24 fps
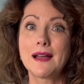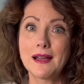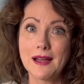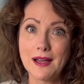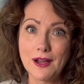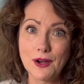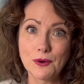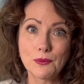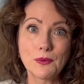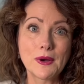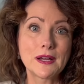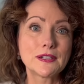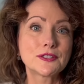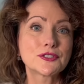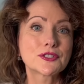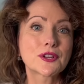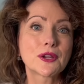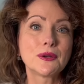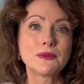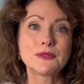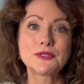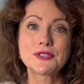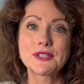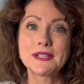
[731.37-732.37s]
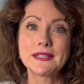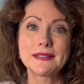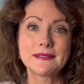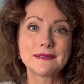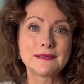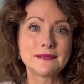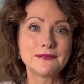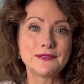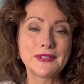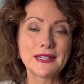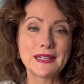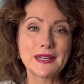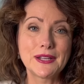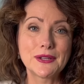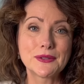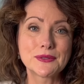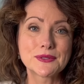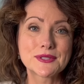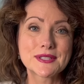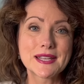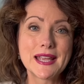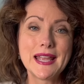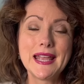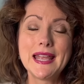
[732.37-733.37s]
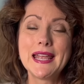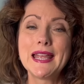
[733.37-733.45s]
I'll watch coaching videos.